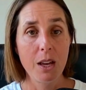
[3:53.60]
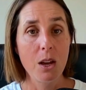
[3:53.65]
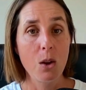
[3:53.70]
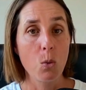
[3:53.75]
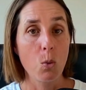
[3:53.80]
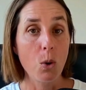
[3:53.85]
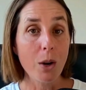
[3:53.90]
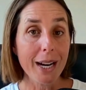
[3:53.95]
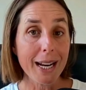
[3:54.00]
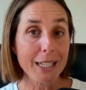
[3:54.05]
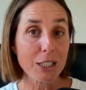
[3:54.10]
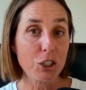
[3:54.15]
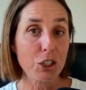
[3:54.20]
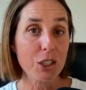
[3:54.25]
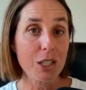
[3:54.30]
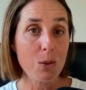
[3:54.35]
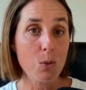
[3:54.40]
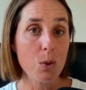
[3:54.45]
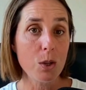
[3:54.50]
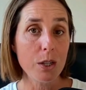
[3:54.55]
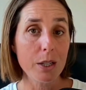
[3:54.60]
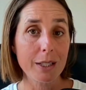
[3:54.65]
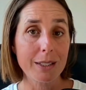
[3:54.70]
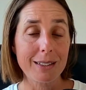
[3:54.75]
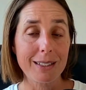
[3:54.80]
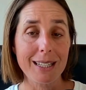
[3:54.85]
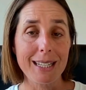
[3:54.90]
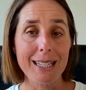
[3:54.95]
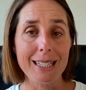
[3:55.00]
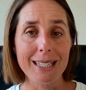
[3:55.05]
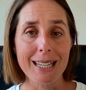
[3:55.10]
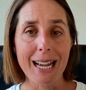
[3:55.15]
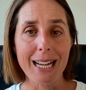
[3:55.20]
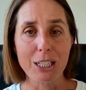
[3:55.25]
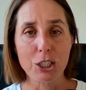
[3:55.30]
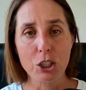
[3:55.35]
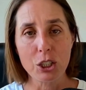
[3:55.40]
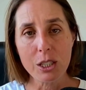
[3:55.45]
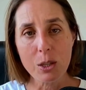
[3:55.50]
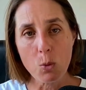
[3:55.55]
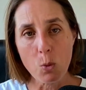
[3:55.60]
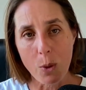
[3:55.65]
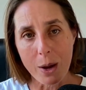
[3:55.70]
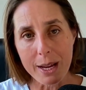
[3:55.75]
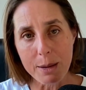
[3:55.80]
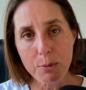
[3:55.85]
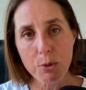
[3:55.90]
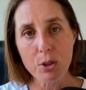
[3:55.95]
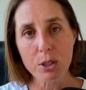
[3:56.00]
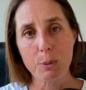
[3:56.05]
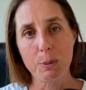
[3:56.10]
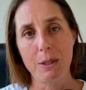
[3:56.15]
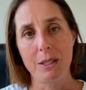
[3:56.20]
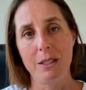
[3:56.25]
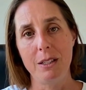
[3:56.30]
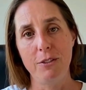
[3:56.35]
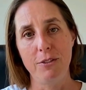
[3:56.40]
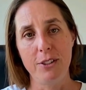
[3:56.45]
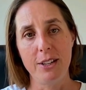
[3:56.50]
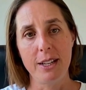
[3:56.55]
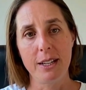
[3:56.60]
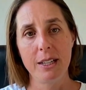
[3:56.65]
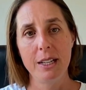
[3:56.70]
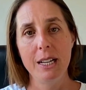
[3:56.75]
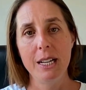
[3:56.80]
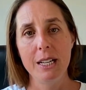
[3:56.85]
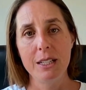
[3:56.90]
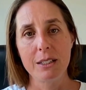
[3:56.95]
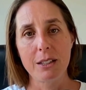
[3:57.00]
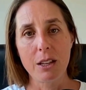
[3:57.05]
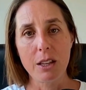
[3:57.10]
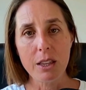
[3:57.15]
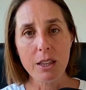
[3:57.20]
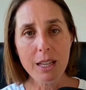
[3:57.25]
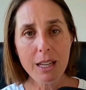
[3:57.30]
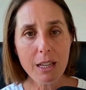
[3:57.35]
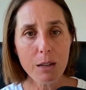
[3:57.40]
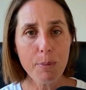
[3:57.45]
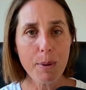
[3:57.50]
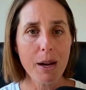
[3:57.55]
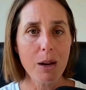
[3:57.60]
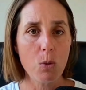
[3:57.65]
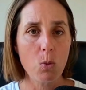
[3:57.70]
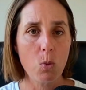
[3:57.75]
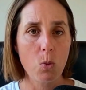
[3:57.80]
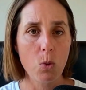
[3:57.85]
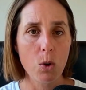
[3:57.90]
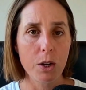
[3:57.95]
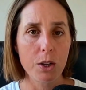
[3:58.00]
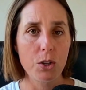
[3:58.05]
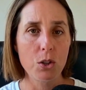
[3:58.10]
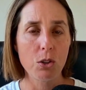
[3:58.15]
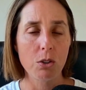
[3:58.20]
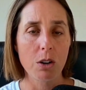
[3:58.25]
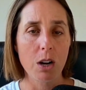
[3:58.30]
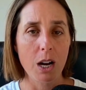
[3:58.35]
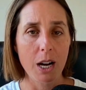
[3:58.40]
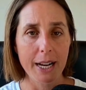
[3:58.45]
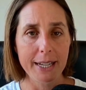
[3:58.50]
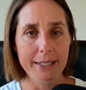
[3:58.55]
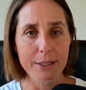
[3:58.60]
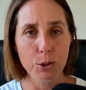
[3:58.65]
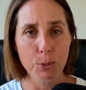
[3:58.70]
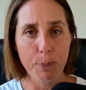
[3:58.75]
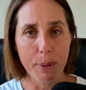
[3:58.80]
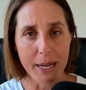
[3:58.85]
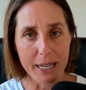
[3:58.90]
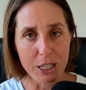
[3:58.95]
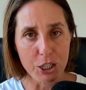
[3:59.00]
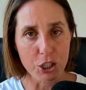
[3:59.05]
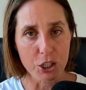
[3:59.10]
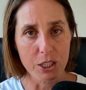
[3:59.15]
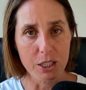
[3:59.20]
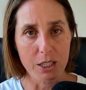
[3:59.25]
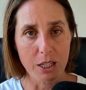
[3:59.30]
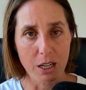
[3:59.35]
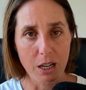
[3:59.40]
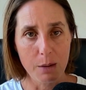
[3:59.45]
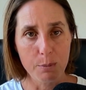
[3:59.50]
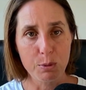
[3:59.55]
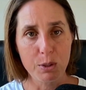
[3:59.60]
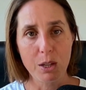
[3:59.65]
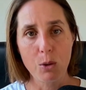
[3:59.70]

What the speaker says: What actually works is actually way more specific. So think about what your ideal patient types